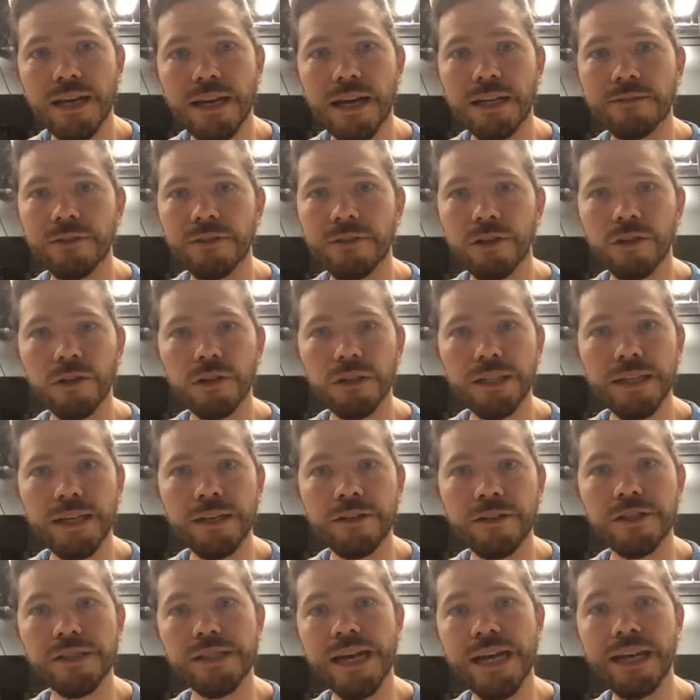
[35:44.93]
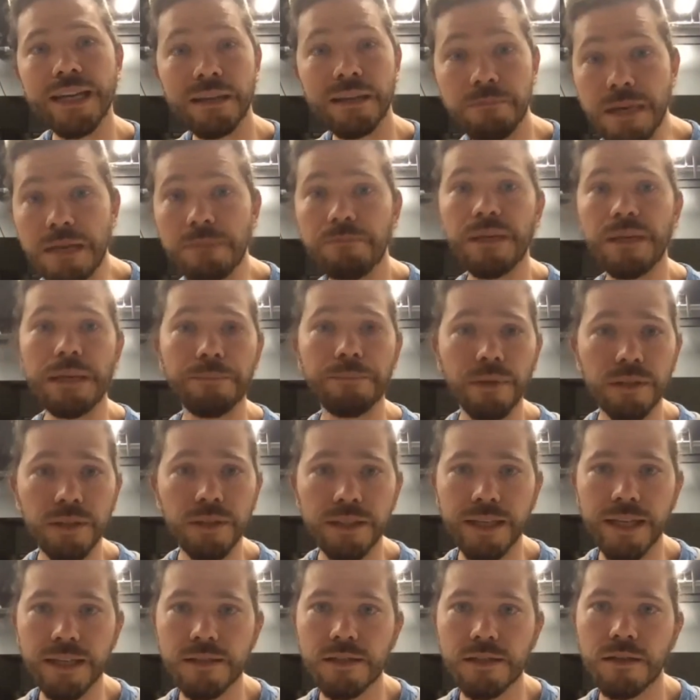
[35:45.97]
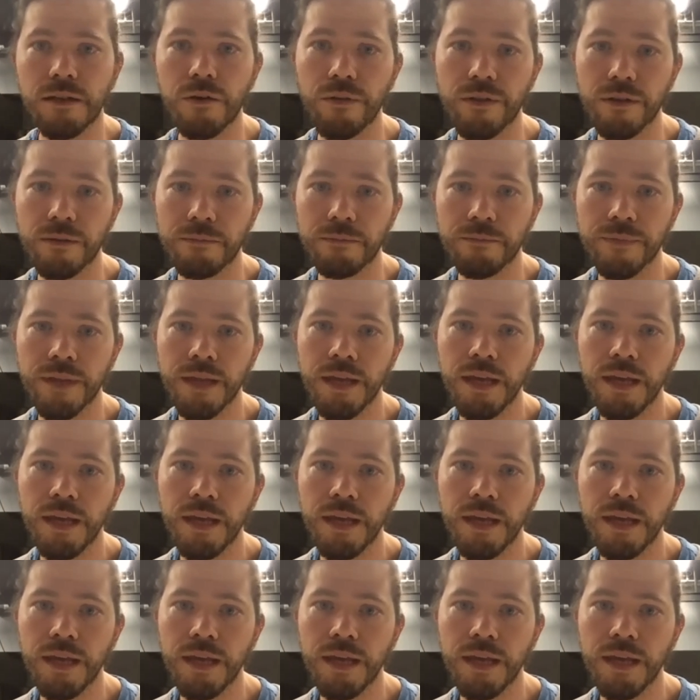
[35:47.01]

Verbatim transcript: kind of an early understanding, meet people and get to know them.